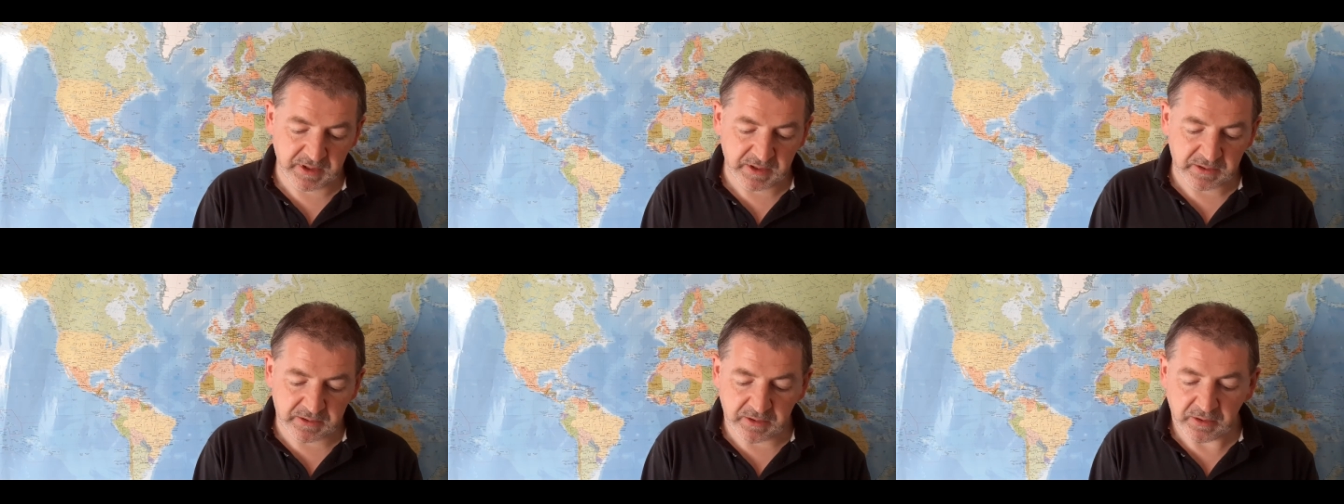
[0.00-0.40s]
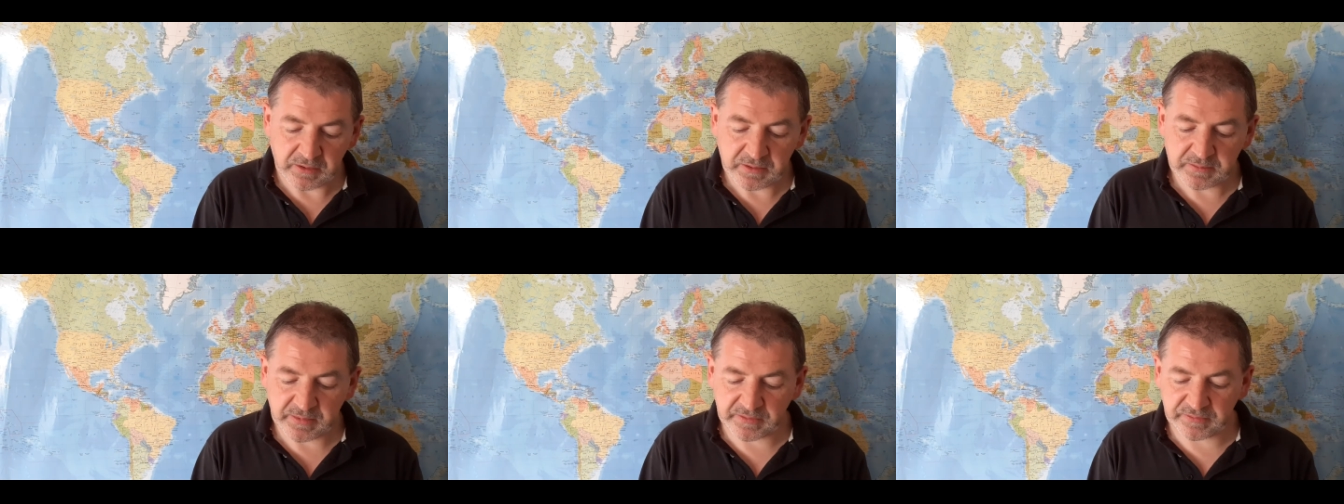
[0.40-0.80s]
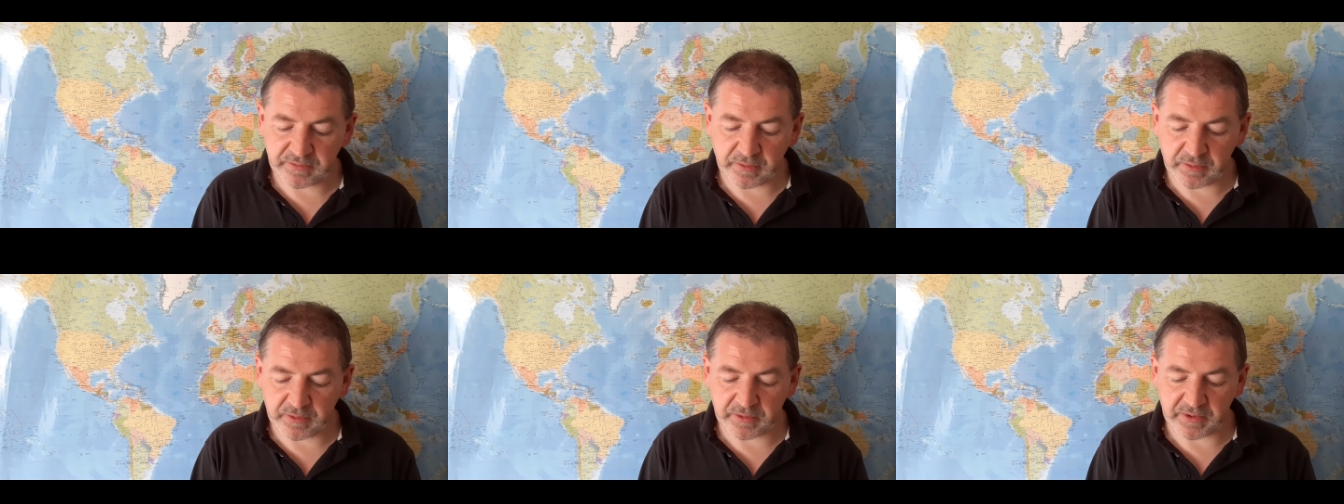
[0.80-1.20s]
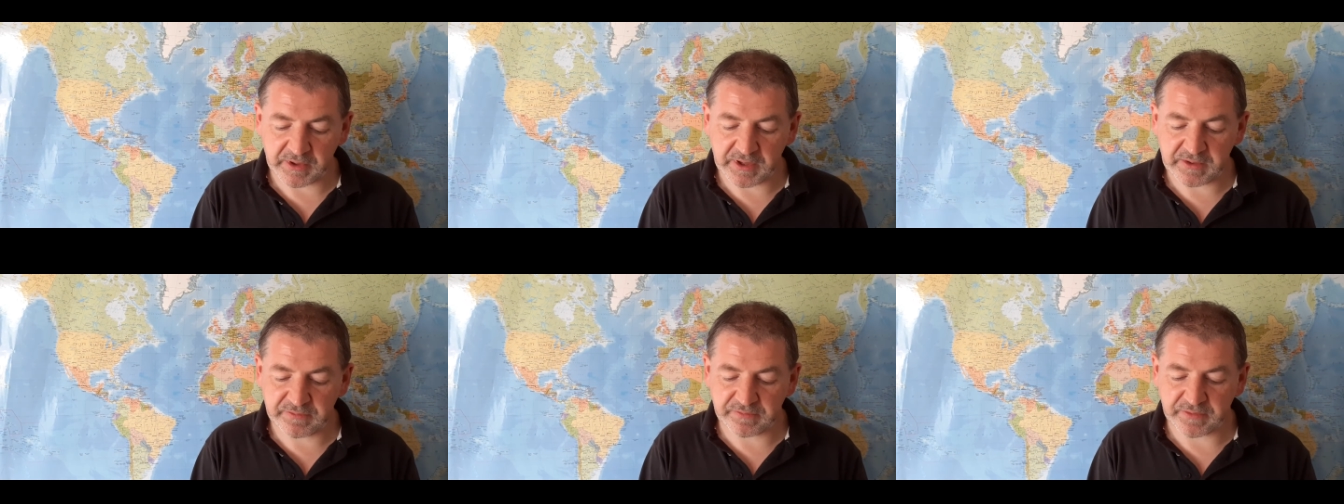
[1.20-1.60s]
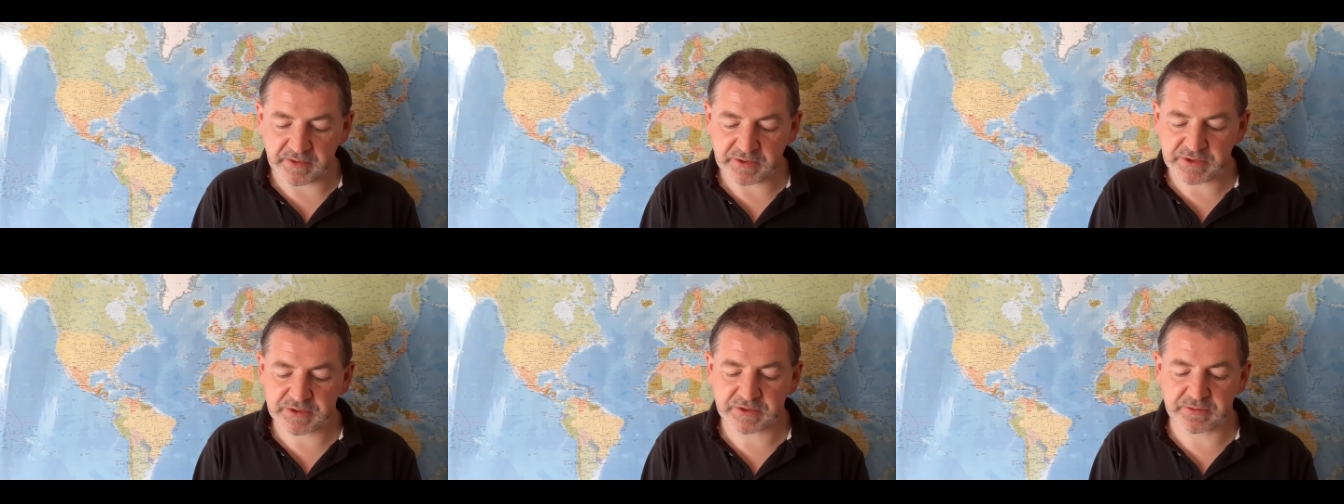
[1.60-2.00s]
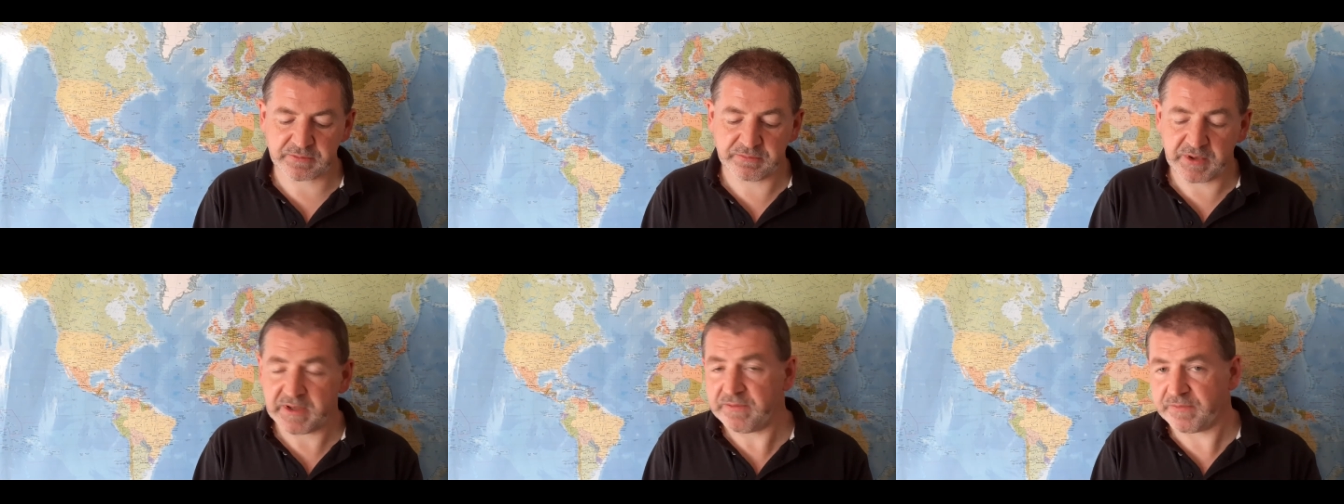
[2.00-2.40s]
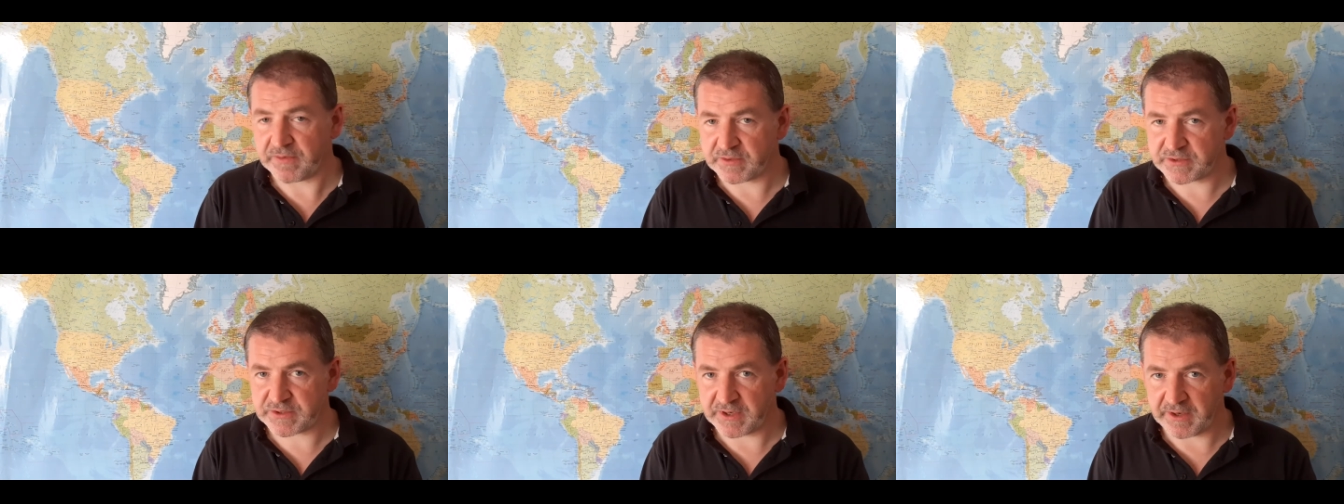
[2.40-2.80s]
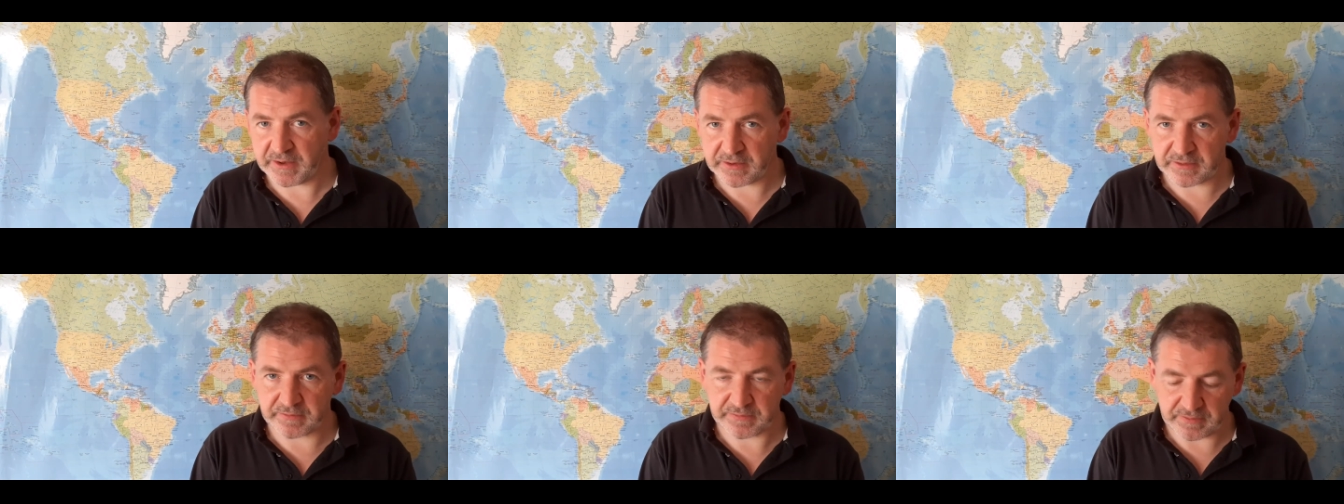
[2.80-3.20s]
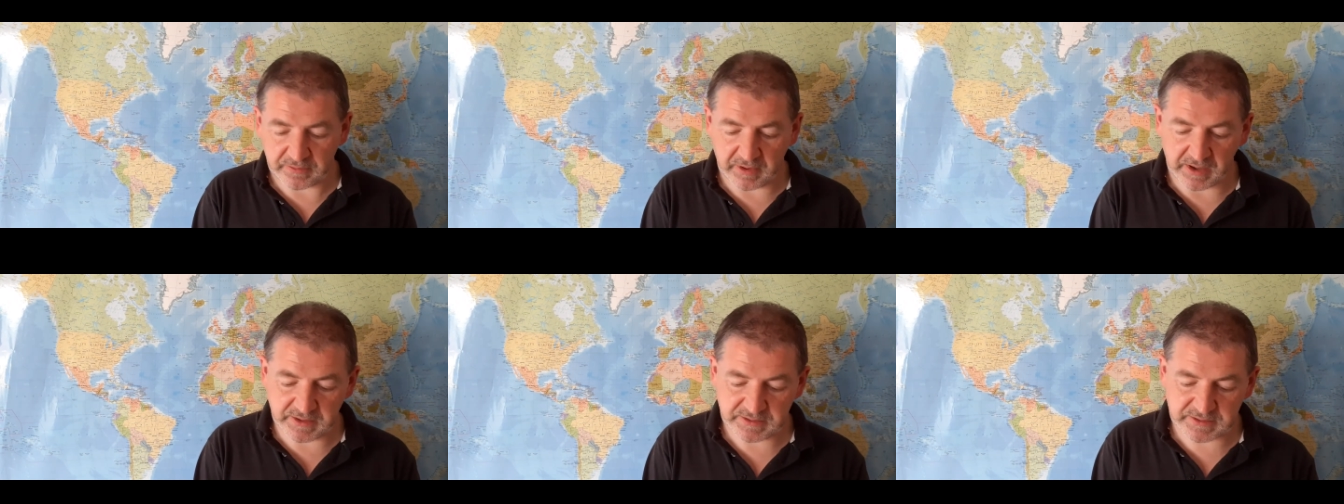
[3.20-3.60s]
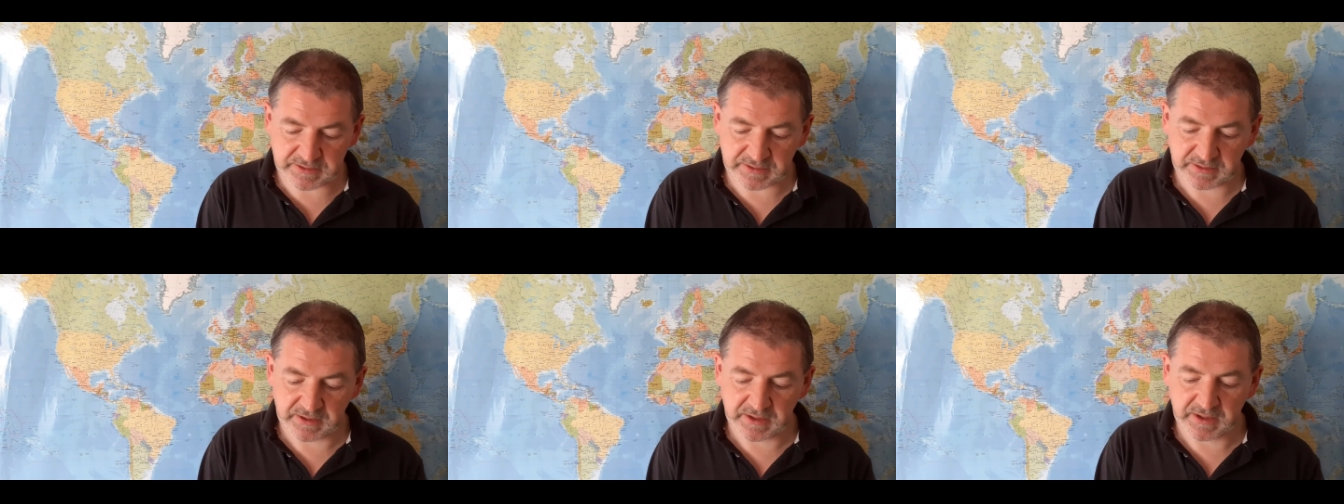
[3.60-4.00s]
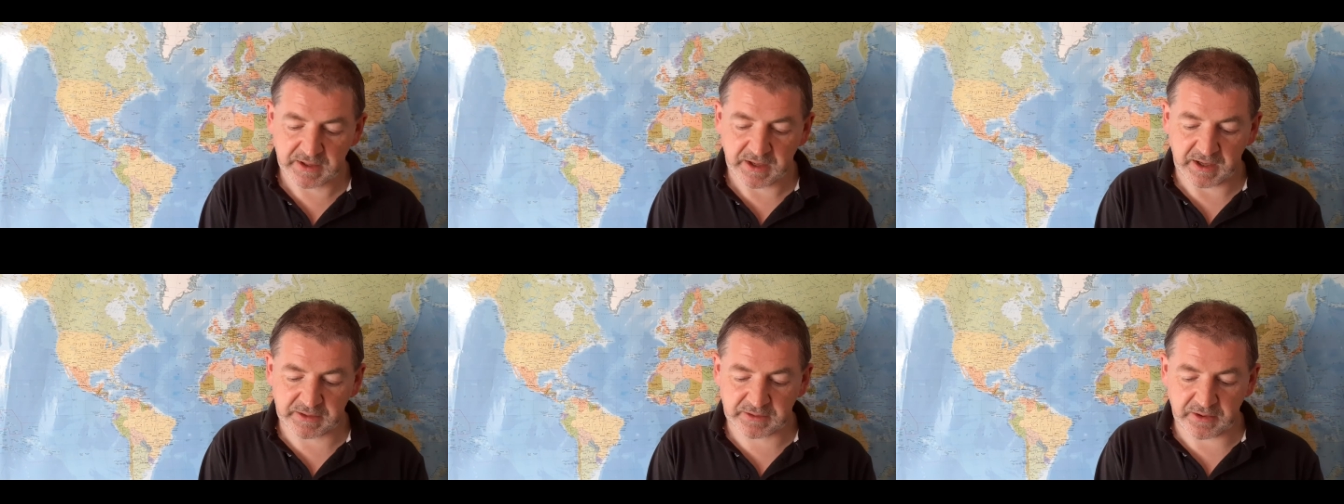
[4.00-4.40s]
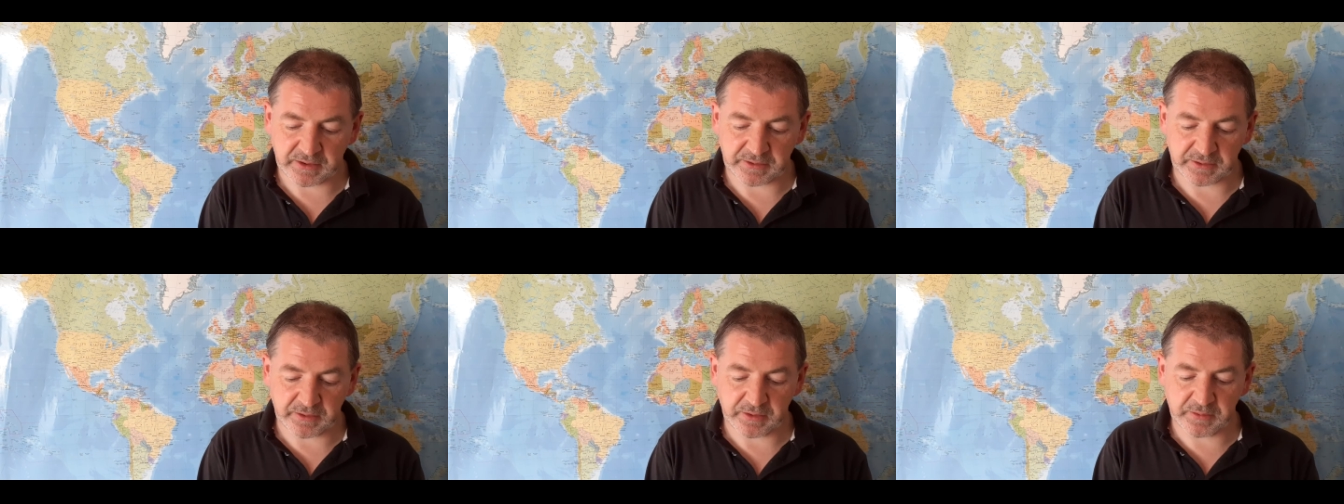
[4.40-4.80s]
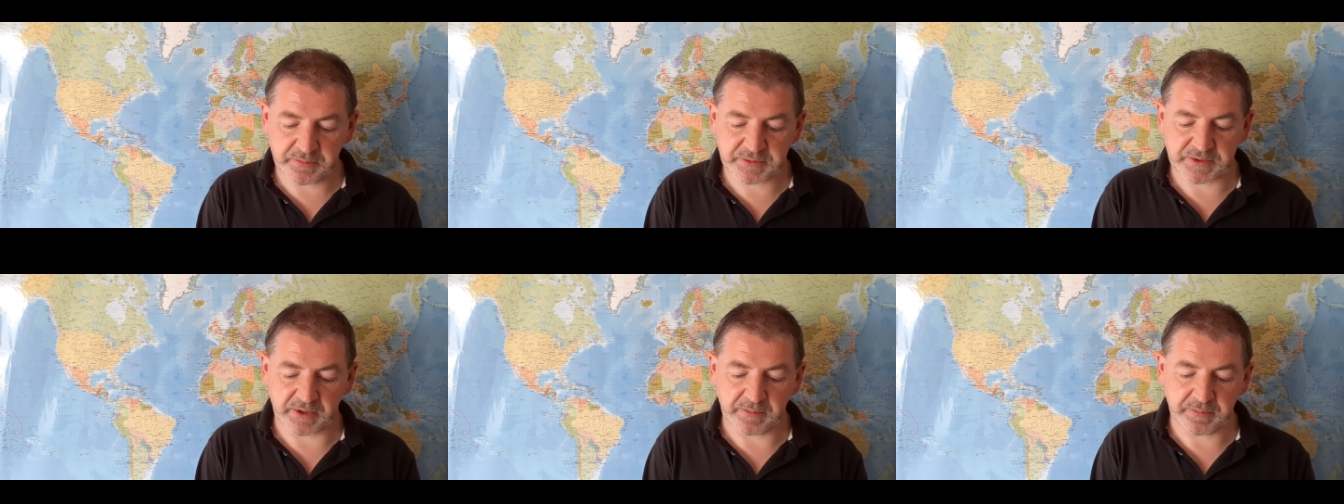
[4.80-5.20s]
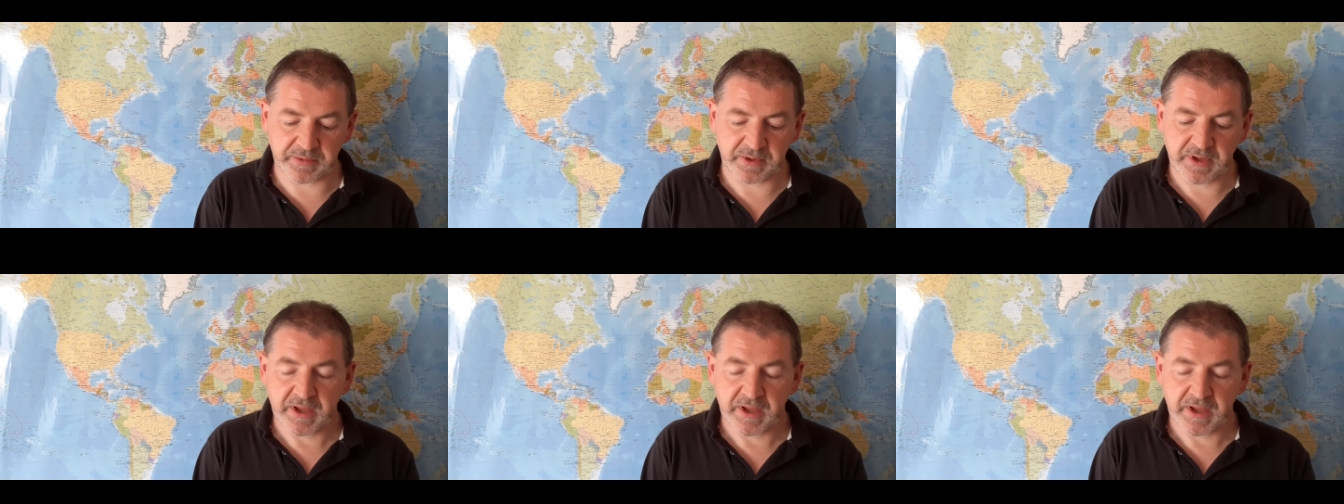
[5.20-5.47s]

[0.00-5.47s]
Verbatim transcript: long before he first, we first heard of Christ and got our hopes up,